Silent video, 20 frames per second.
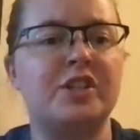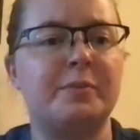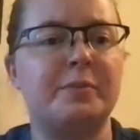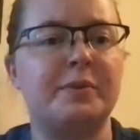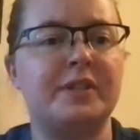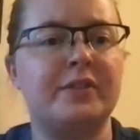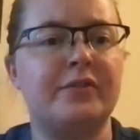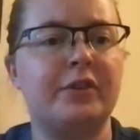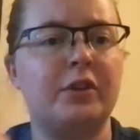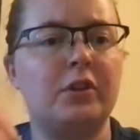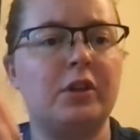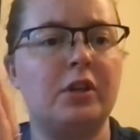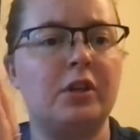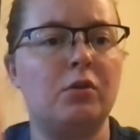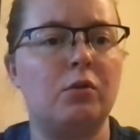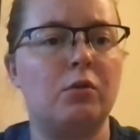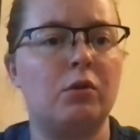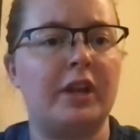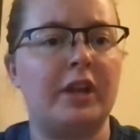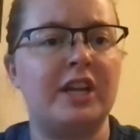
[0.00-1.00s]
specifically,
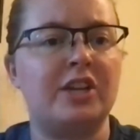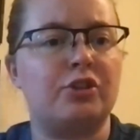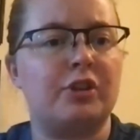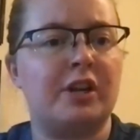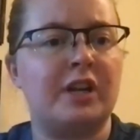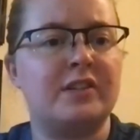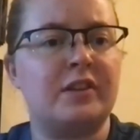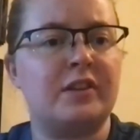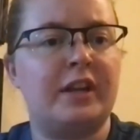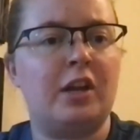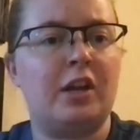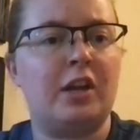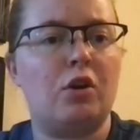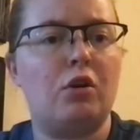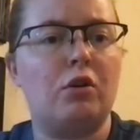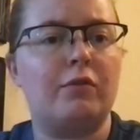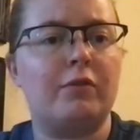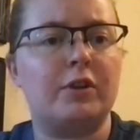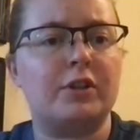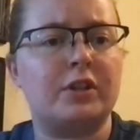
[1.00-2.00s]
or like translating
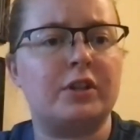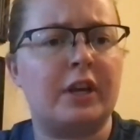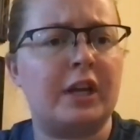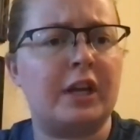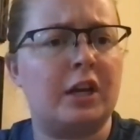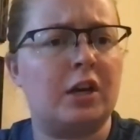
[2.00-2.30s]
over to like